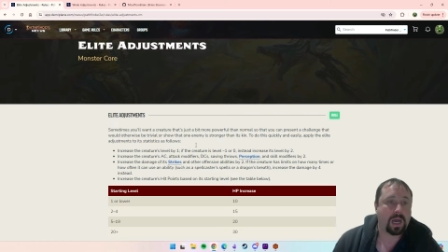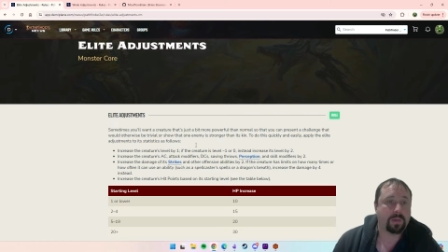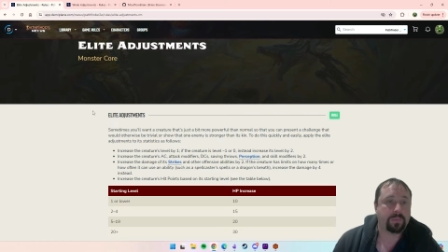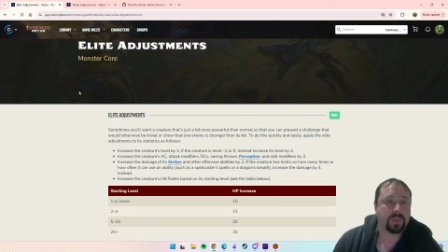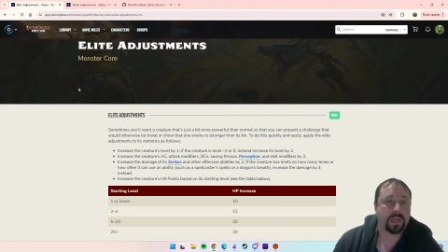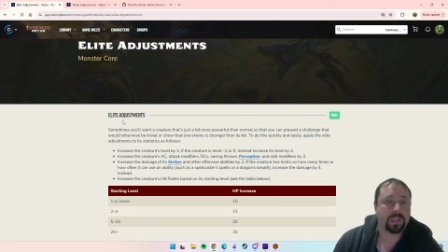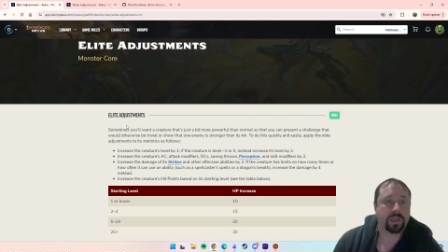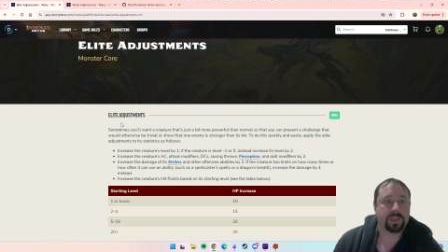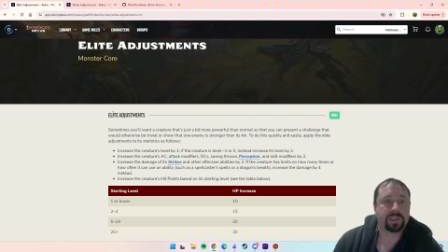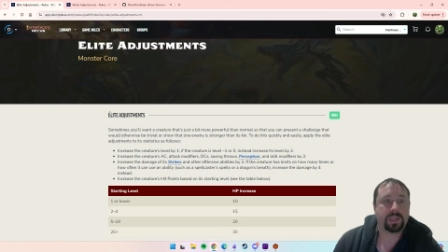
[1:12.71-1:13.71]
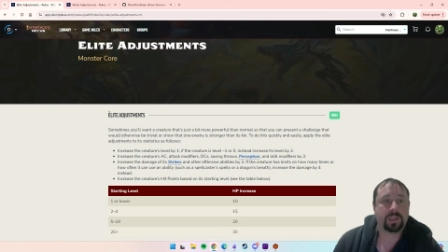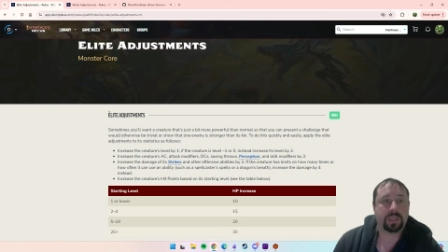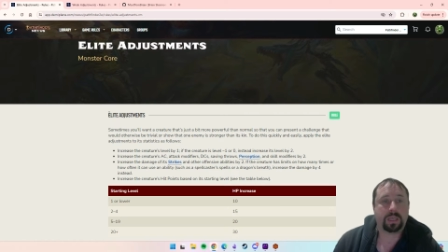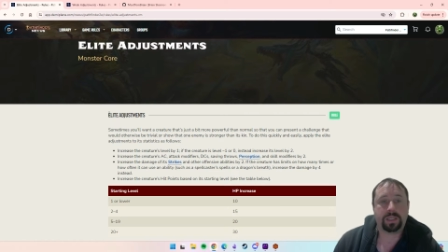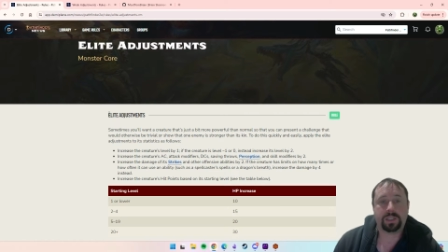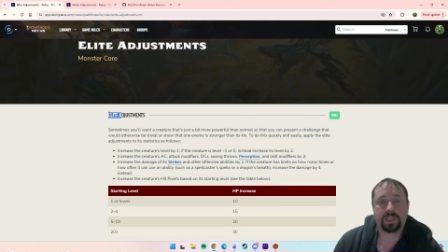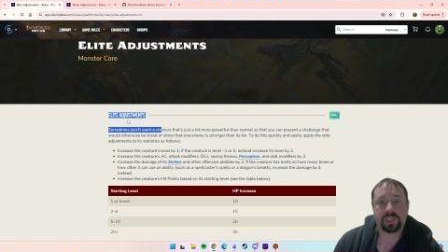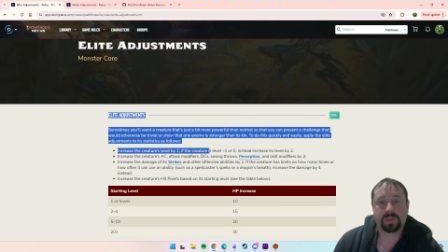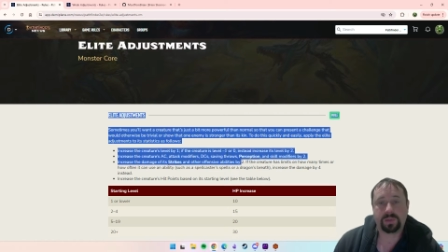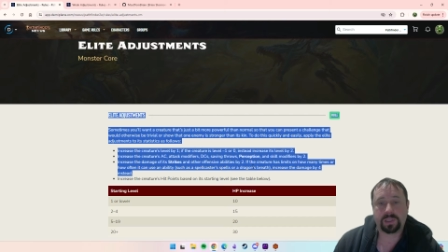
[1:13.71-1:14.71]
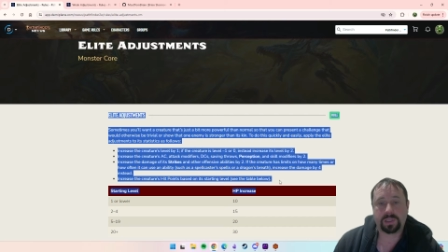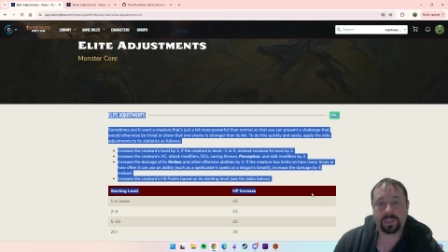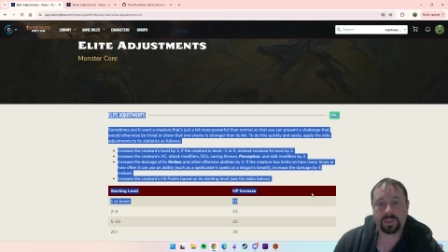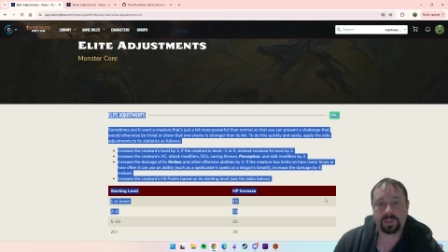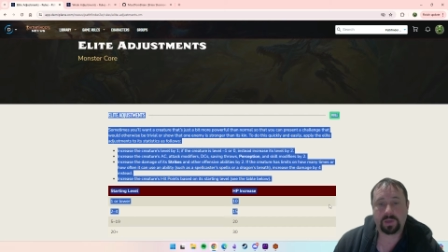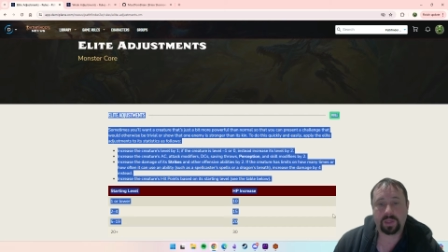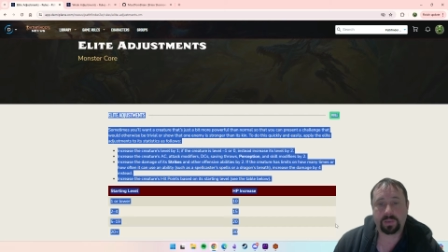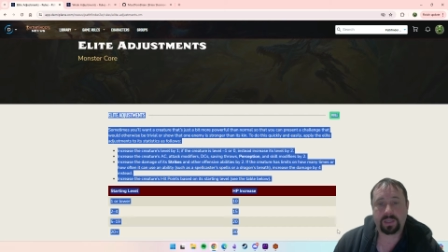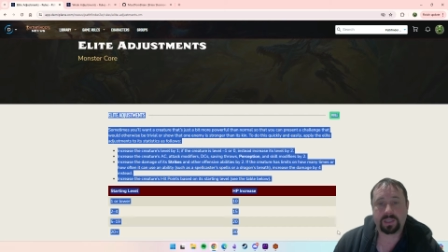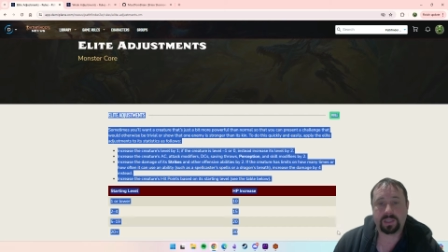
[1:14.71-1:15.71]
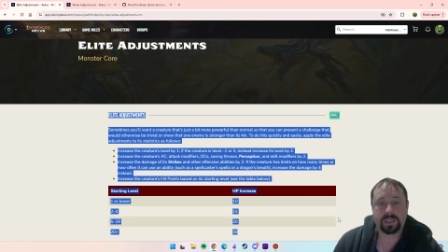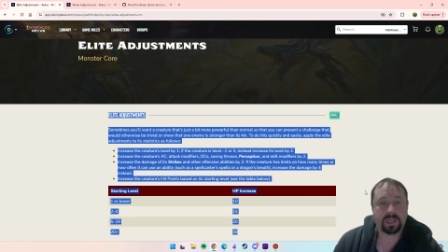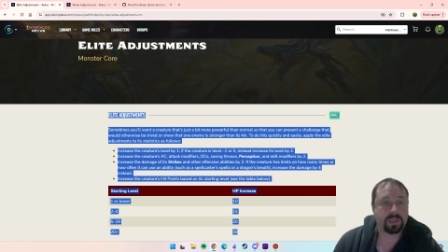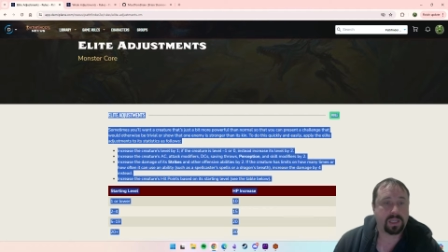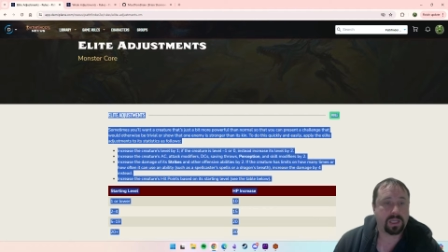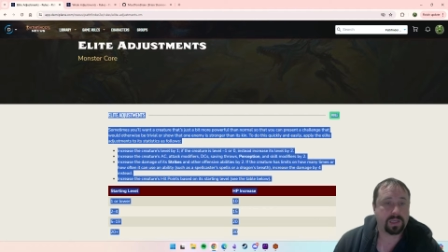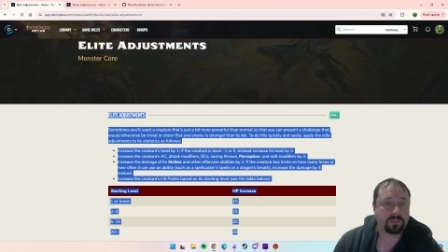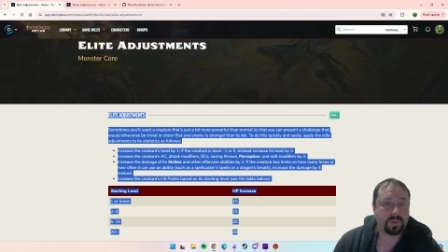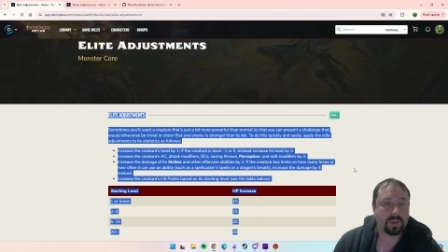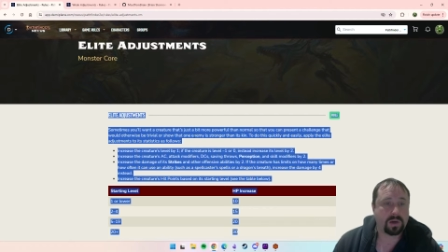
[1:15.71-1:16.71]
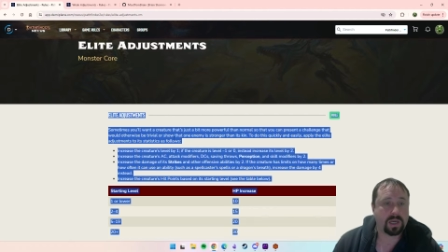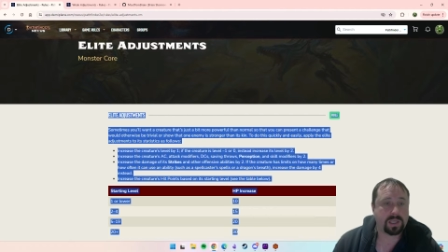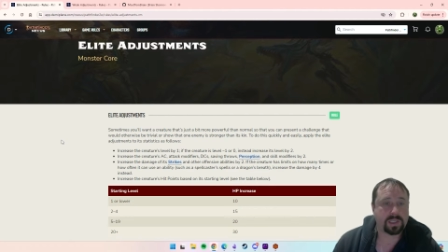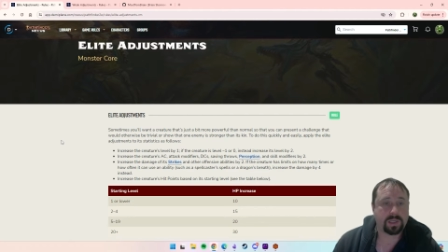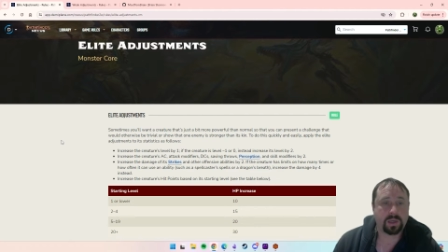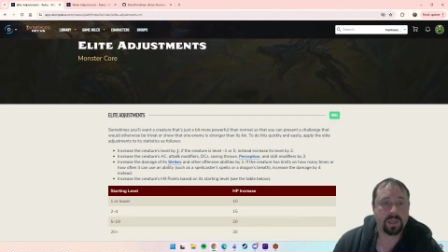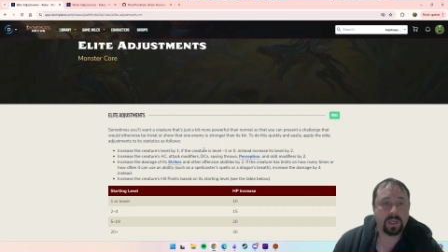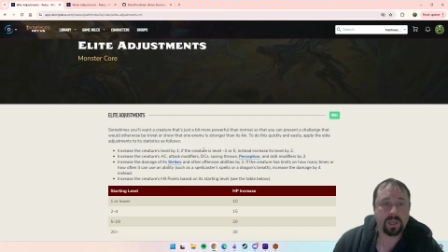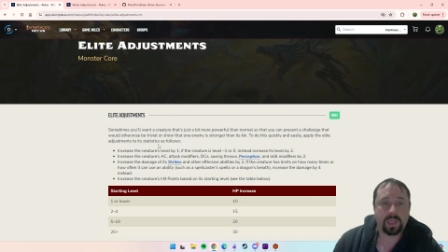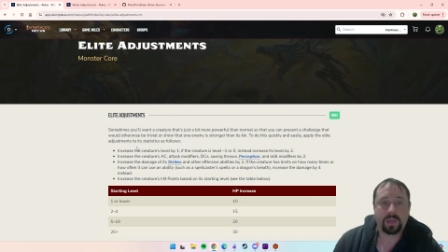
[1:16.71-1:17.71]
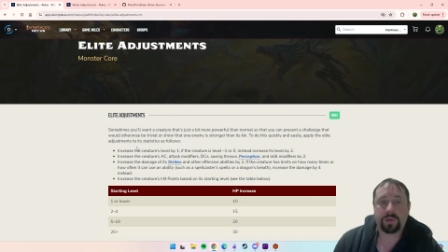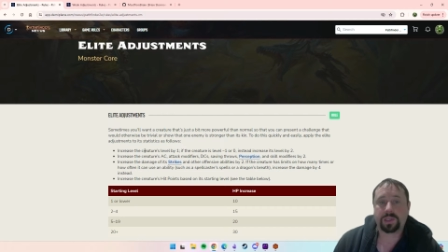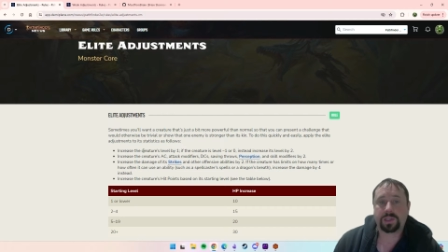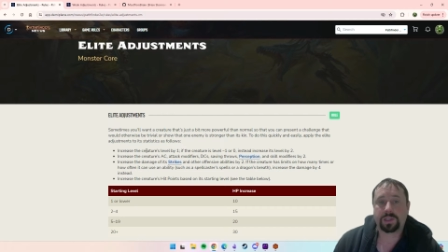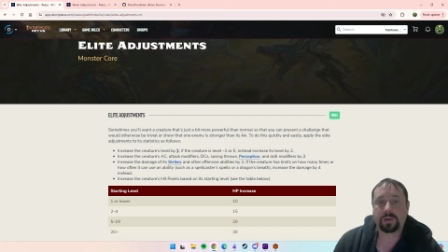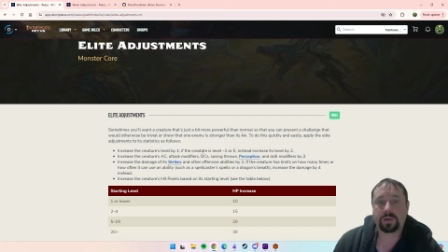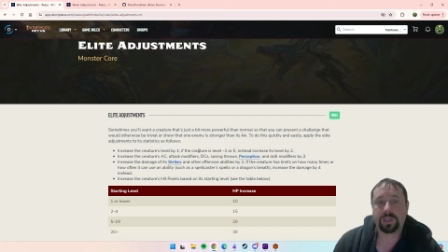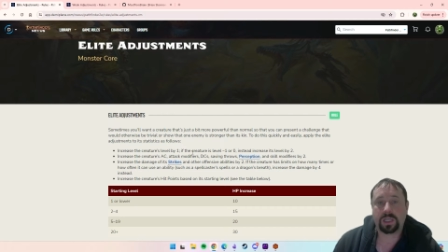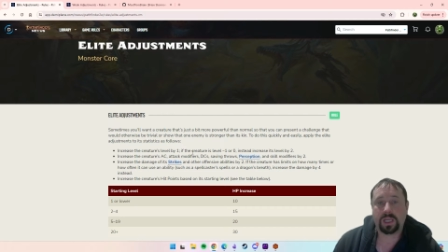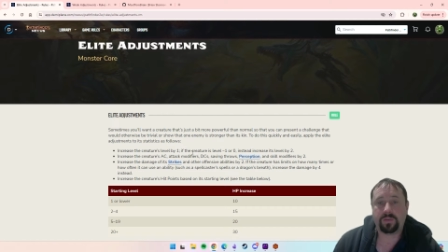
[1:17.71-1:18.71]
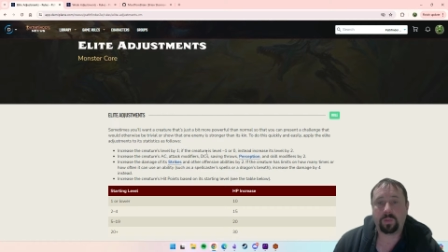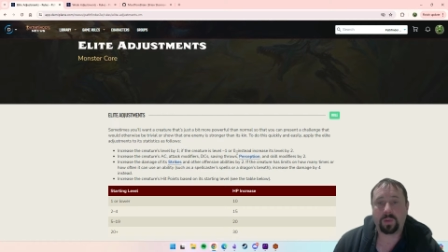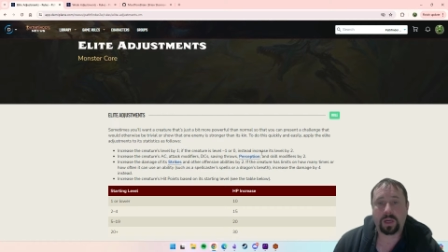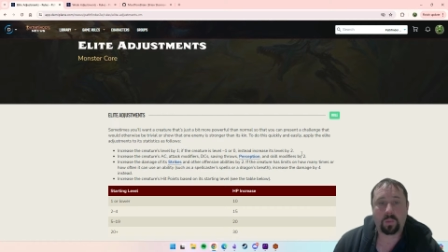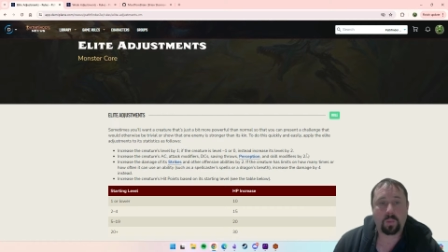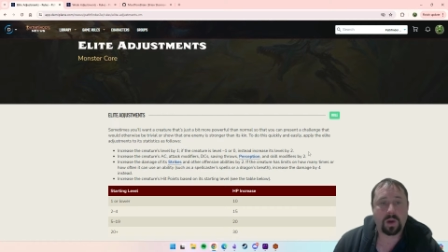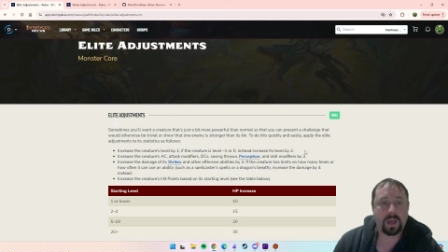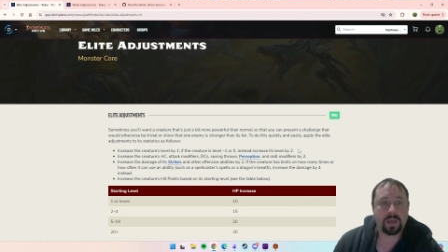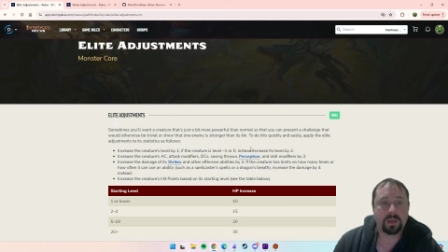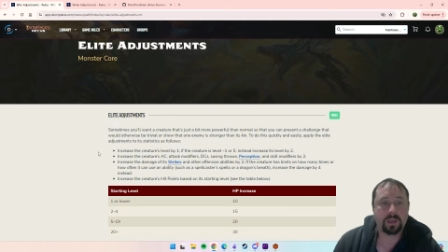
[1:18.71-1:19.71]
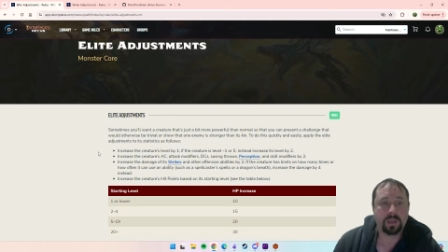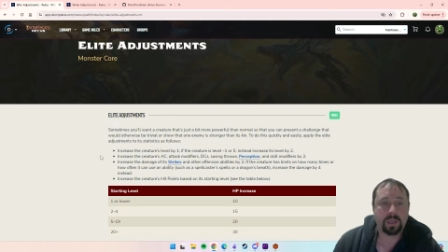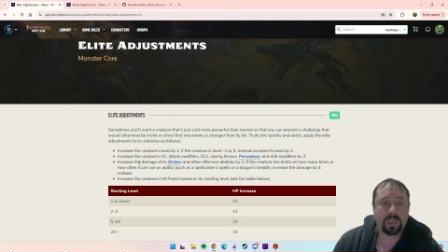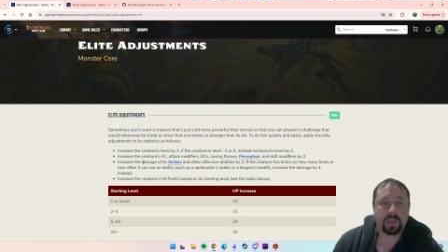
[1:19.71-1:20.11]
And you can see the elite adjustment is documented down here. All right, so increases the creature level by 1,